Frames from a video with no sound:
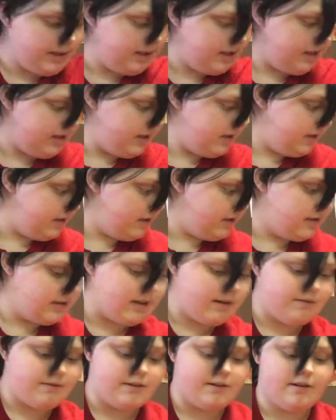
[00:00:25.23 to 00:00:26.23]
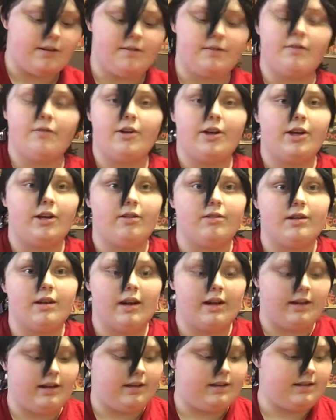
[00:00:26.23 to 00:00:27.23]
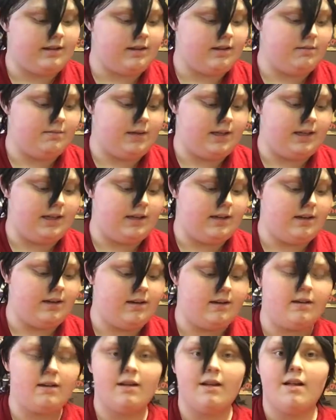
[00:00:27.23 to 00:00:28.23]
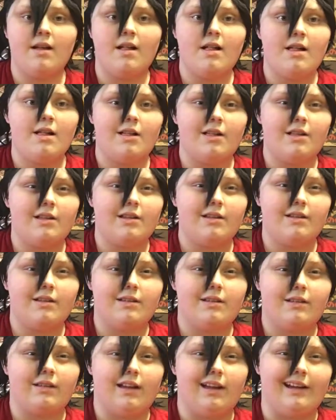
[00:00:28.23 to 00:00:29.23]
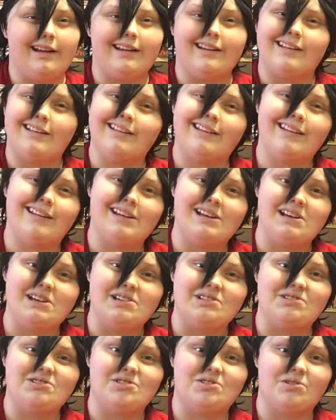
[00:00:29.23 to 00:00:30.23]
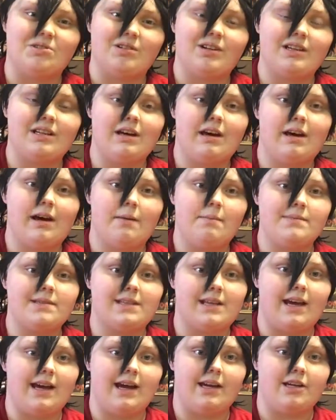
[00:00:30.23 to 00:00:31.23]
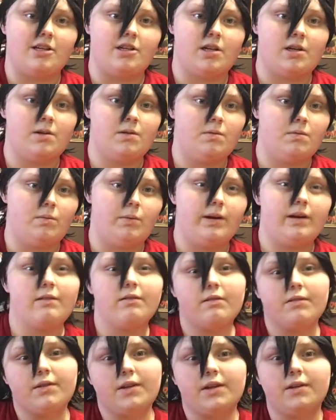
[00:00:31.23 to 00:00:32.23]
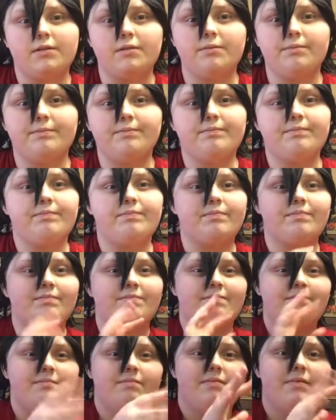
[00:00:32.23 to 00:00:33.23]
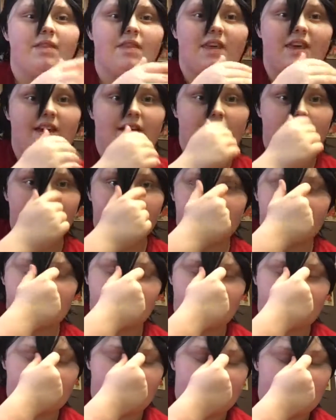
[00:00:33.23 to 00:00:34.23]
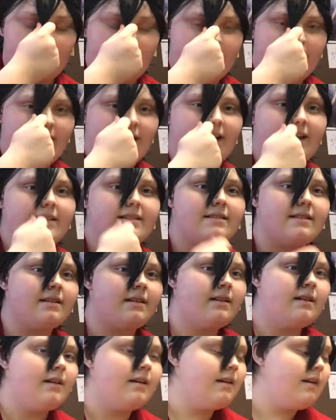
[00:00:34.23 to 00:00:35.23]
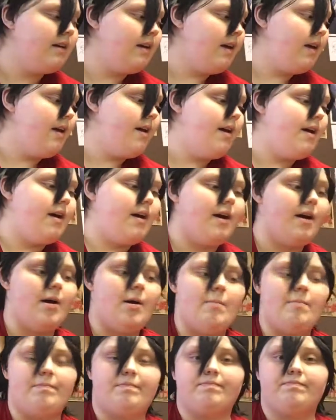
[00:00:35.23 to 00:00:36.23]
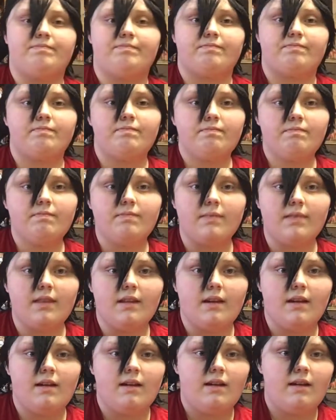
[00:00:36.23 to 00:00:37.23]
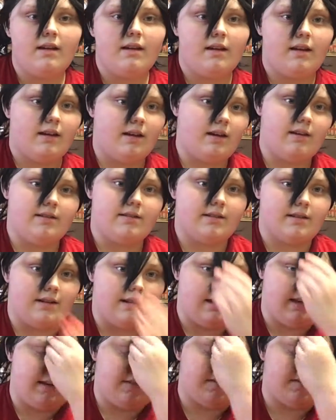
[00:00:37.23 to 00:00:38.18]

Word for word: bit different of a video today. It's gonna be like a story time slash wig review thing, I guess. Um, it is the day